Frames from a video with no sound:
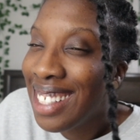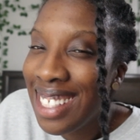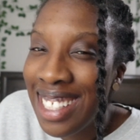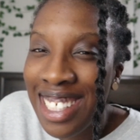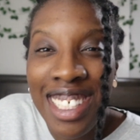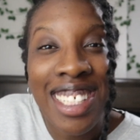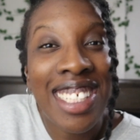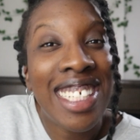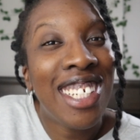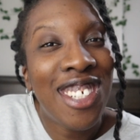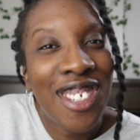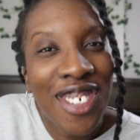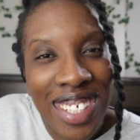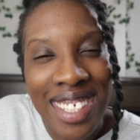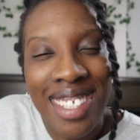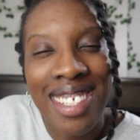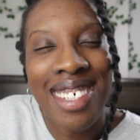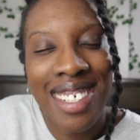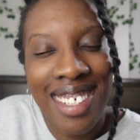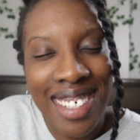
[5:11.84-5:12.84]
she's
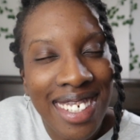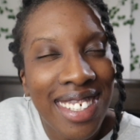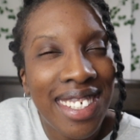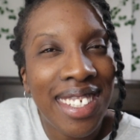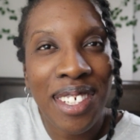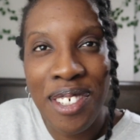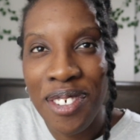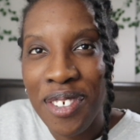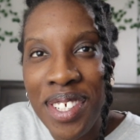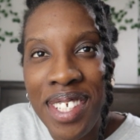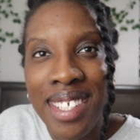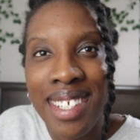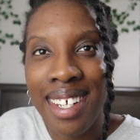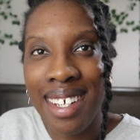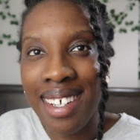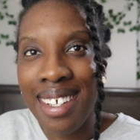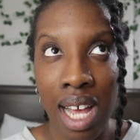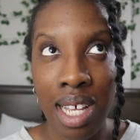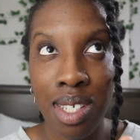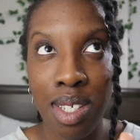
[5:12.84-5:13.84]
interesting. She's interesting.
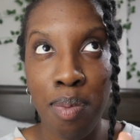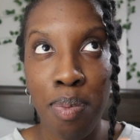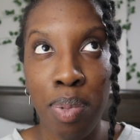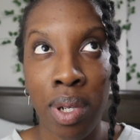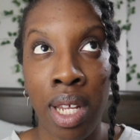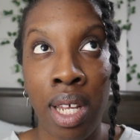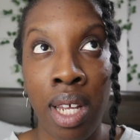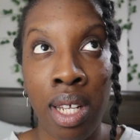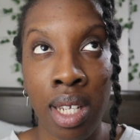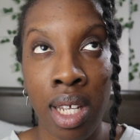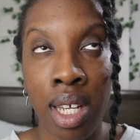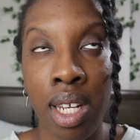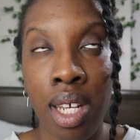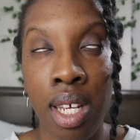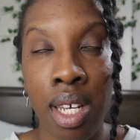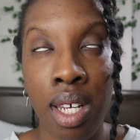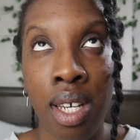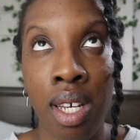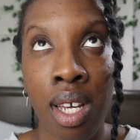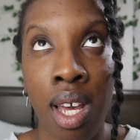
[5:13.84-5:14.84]
As a plant
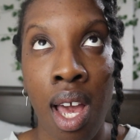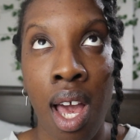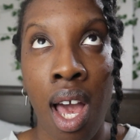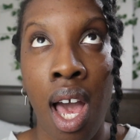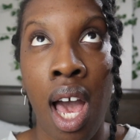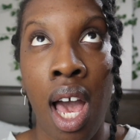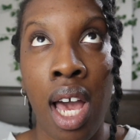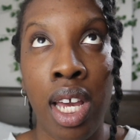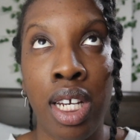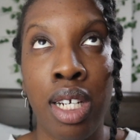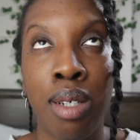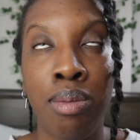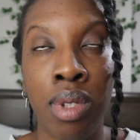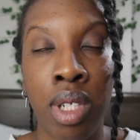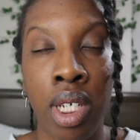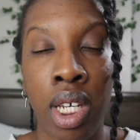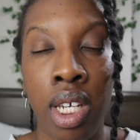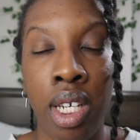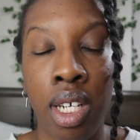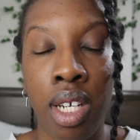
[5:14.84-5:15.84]
lady, I am
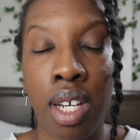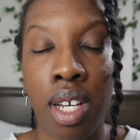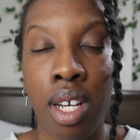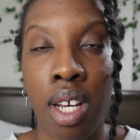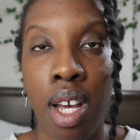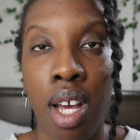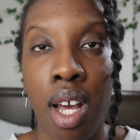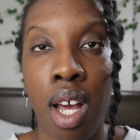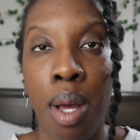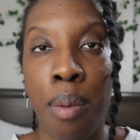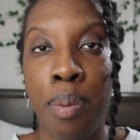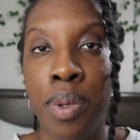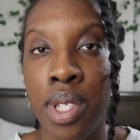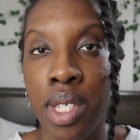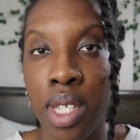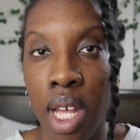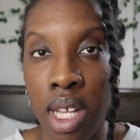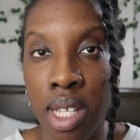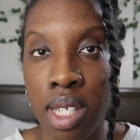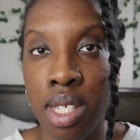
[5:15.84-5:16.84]
like
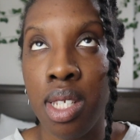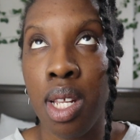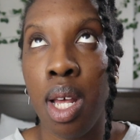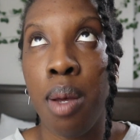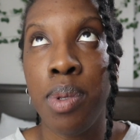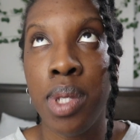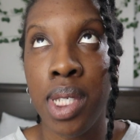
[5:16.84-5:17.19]
obsessed